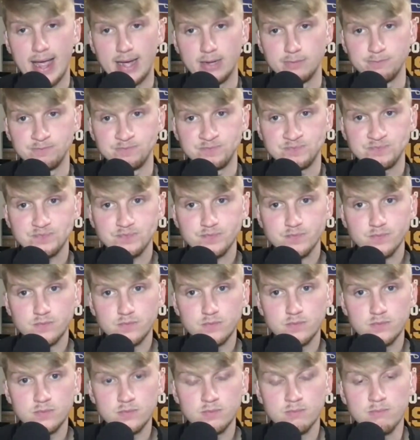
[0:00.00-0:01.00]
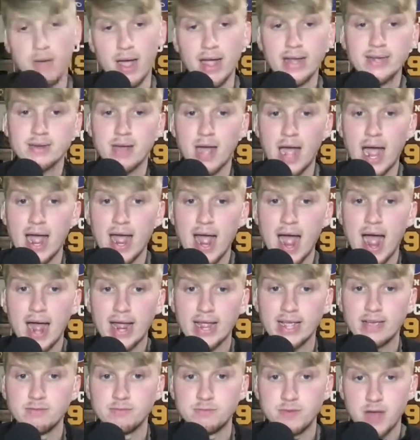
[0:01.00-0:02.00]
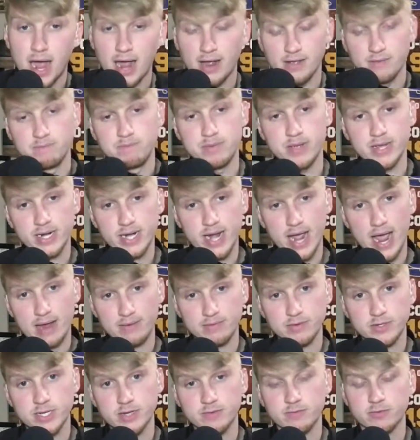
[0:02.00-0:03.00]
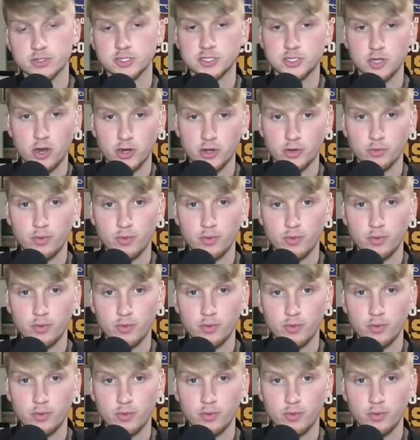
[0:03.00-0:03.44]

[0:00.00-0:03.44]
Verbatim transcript: And my, I, I have I've been an advocate for